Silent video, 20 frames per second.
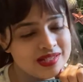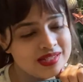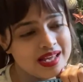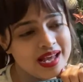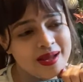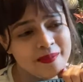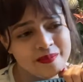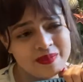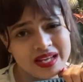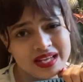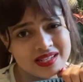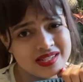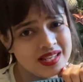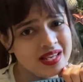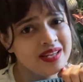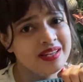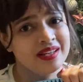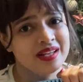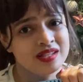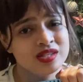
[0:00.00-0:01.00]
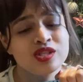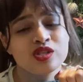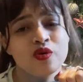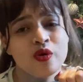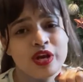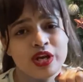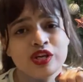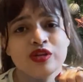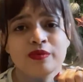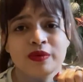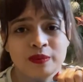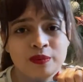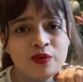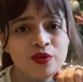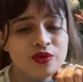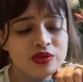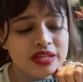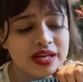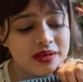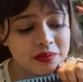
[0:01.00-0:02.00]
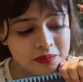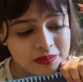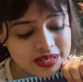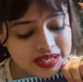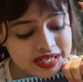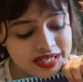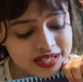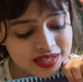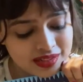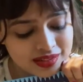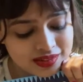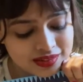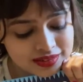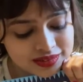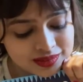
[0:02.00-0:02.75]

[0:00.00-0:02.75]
I'm guessing it's going to be more than me.